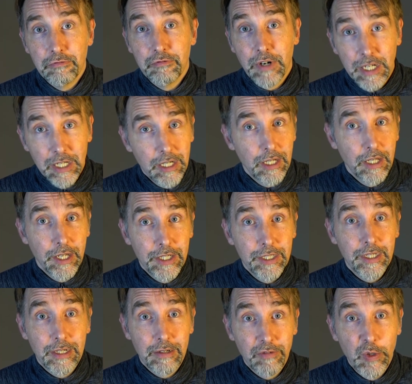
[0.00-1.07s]

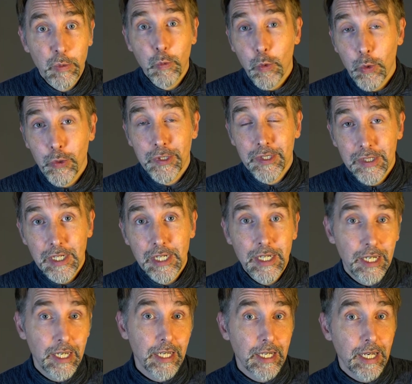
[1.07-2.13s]
regulating reward
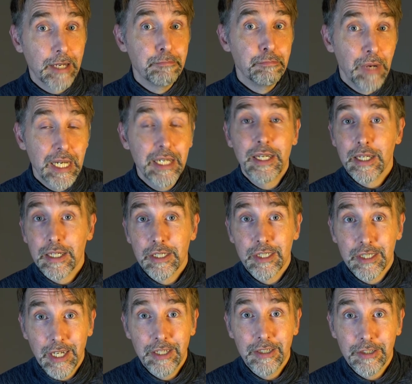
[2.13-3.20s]
seeking and making
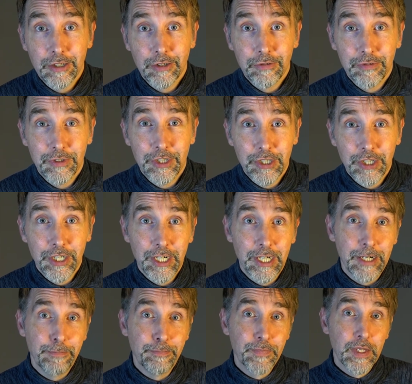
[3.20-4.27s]
sense of
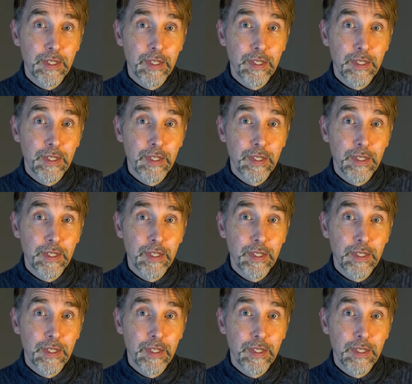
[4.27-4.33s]
desire.